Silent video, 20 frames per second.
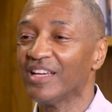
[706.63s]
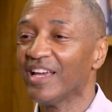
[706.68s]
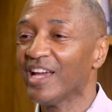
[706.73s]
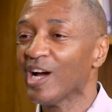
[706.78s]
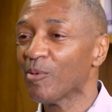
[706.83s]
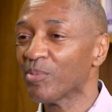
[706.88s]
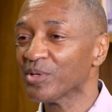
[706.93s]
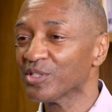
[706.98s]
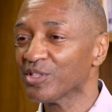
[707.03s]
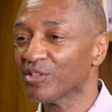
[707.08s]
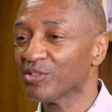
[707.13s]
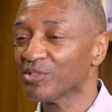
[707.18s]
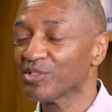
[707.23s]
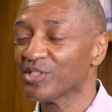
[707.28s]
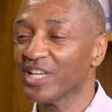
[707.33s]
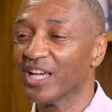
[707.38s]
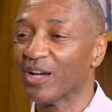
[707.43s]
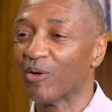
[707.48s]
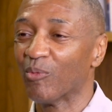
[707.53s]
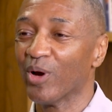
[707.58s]
Help us
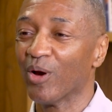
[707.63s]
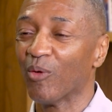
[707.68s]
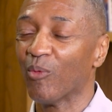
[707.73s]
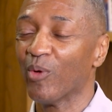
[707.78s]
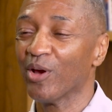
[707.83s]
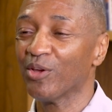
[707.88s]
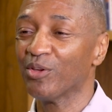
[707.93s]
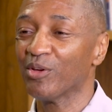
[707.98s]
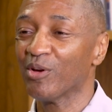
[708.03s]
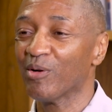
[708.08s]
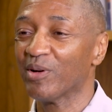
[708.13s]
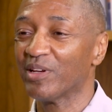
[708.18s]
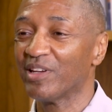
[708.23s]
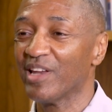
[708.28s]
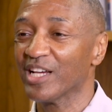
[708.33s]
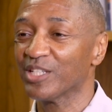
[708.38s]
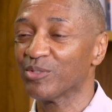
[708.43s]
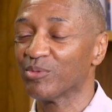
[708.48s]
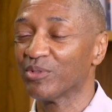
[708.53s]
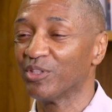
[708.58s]
understand, where are you going
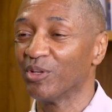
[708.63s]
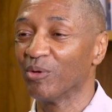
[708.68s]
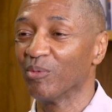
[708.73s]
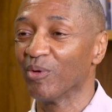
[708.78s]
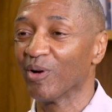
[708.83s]
next with your